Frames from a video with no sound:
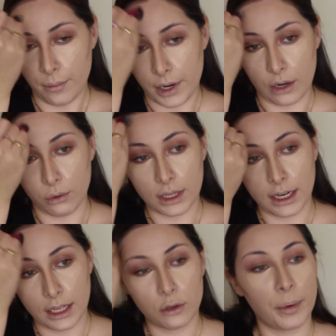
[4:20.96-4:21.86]

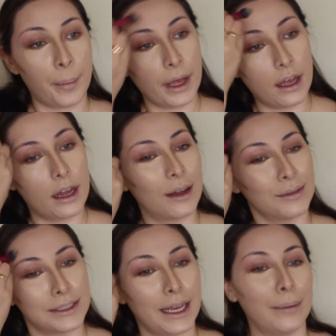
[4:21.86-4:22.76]
Pregúntale a tu papá. And I
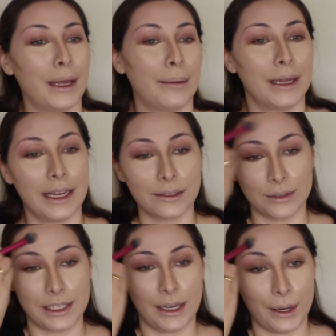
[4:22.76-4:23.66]
was like, man, my dad's
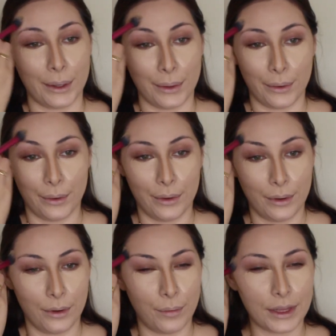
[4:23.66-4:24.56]
gonna say no.
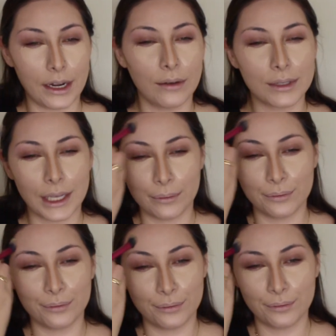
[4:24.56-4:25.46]
But then I was like,
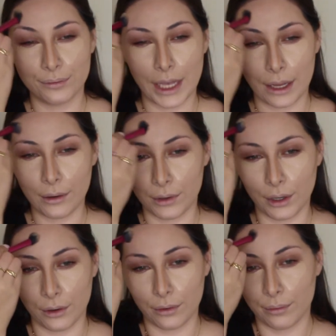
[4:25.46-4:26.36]
I don't
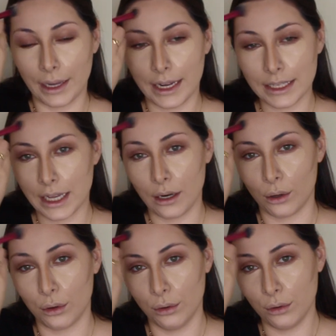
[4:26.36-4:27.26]
know. My dad's kind
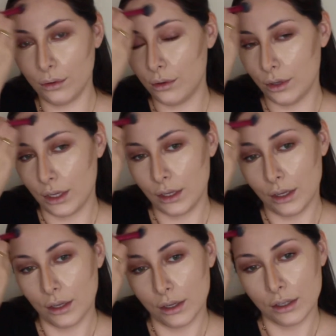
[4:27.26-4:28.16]
of cool,
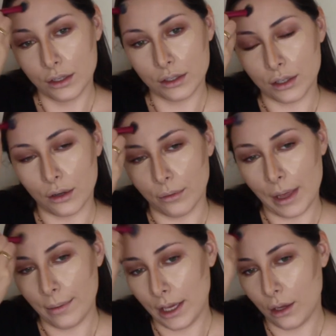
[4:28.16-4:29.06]
so
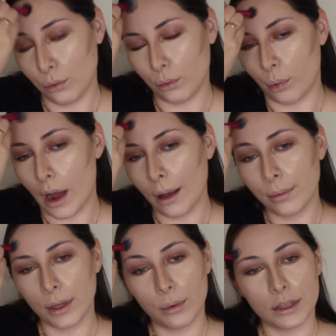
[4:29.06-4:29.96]
maybe he
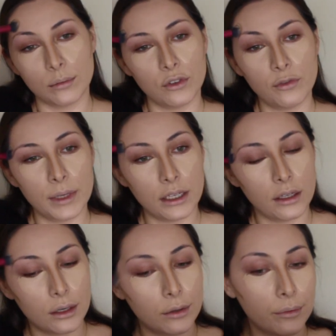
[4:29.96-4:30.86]
probably with the movement,
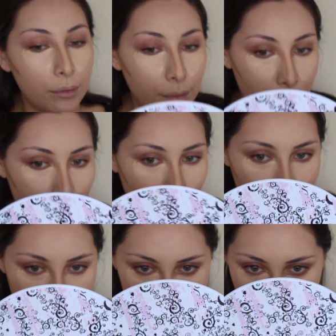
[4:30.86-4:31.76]
you know.
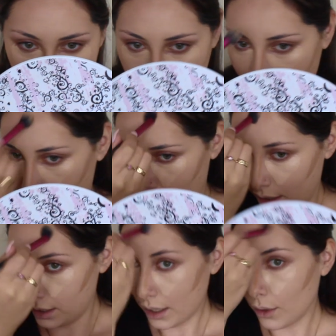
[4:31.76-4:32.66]
But then
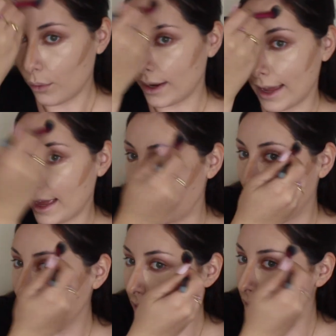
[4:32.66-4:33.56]
when I had
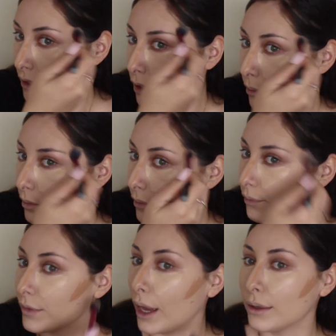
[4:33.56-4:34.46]
asked him,
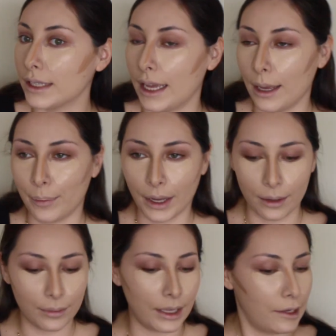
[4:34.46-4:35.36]
I was like, hey
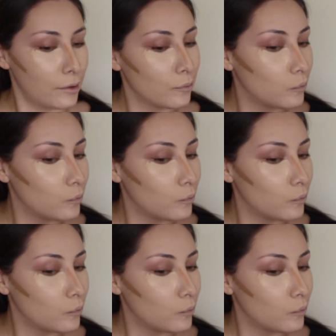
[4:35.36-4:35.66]
Pop, like,